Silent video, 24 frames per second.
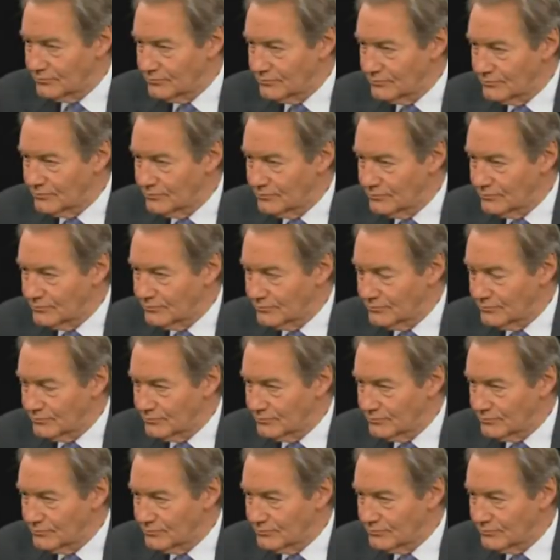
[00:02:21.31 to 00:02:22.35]
series, we're going to
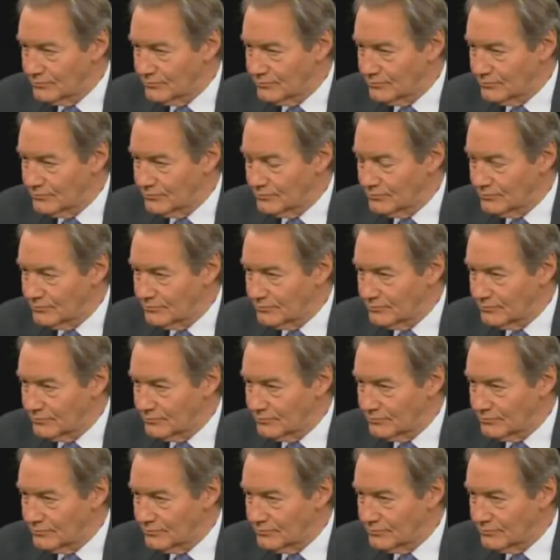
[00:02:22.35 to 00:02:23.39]
consider
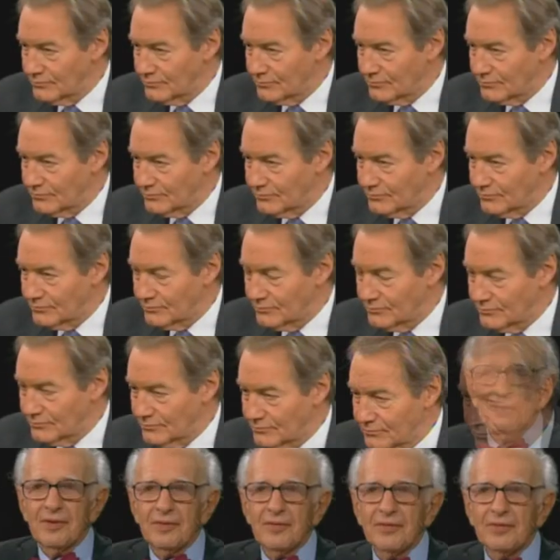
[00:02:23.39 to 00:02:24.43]

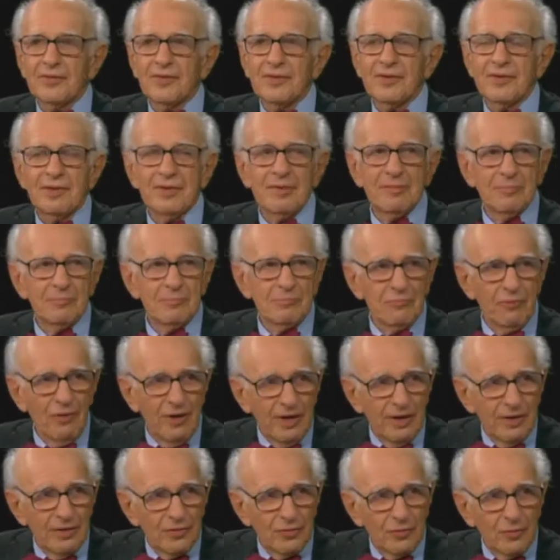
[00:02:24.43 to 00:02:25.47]
various
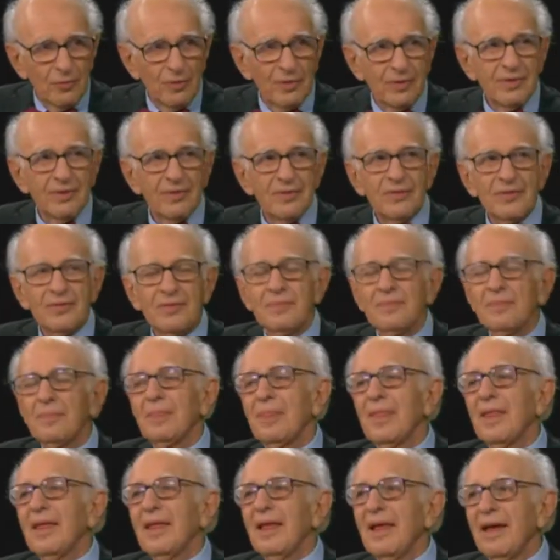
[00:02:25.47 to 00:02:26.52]
brain disorders.
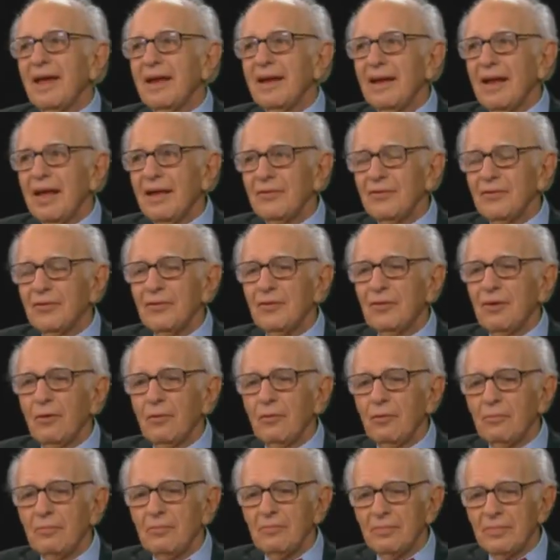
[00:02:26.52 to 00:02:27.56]
And as you
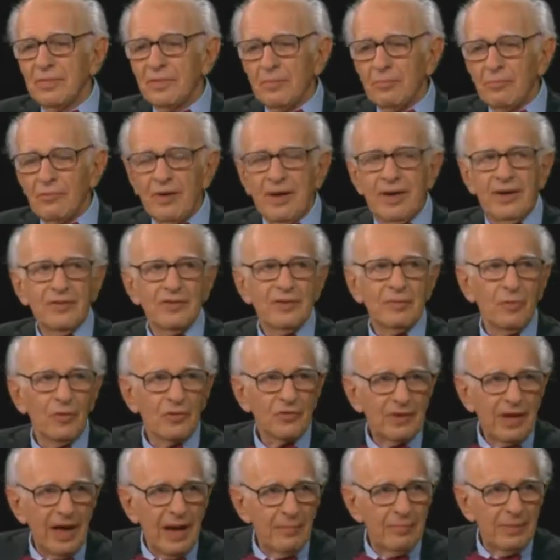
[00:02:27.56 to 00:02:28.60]
know, the brain is the
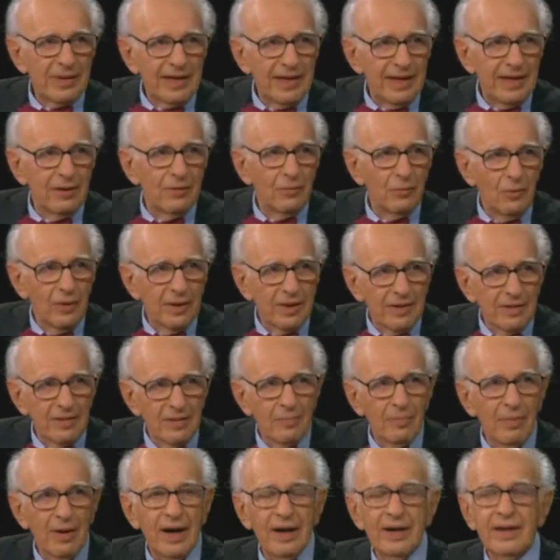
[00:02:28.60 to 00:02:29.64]
most complicated organ
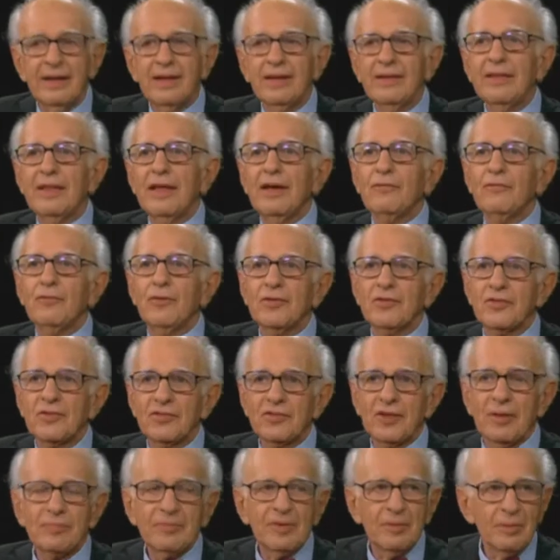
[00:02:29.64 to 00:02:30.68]
in the body and therefore
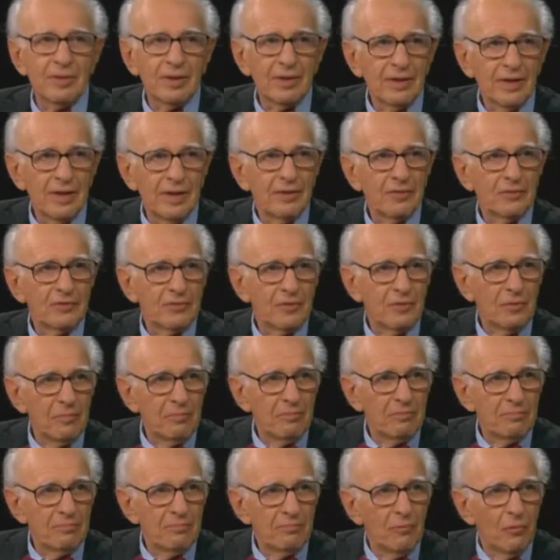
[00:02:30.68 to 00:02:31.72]
susceptible
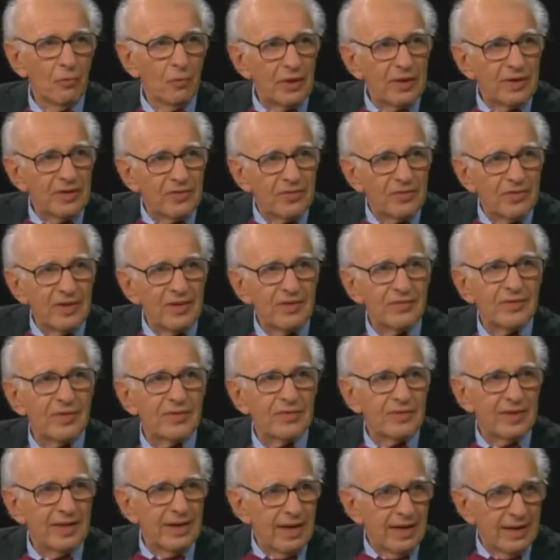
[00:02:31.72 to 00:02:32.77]
to more
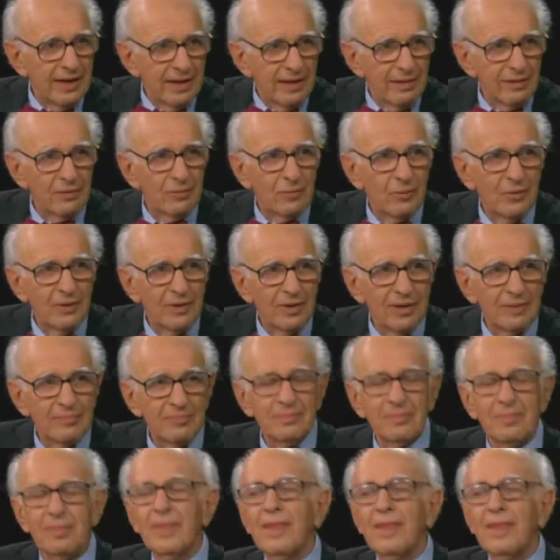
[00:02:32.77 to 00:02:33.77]
diseases than any other organ.